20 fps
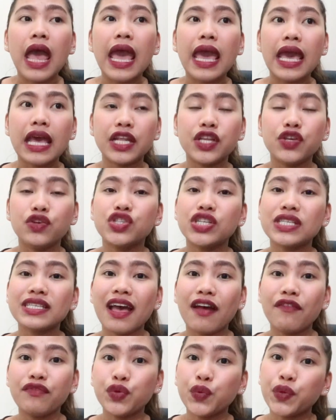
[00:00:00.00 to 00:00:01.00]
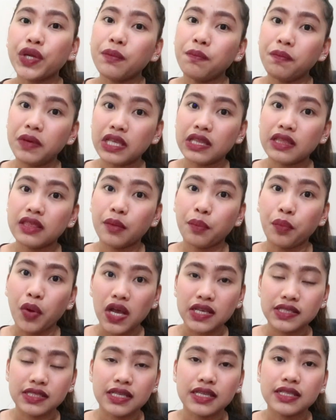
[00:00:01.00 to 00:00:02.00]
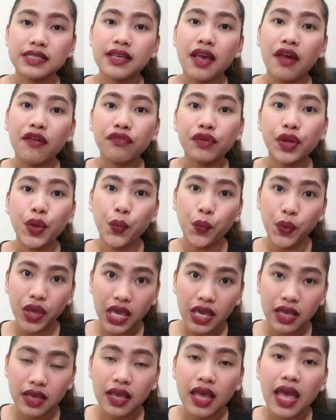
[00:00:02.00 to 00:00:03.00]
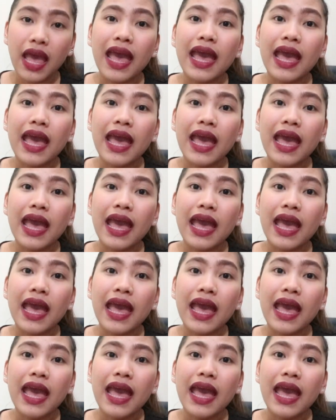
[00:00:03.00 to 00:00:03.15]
And you just have to repeat the process every week.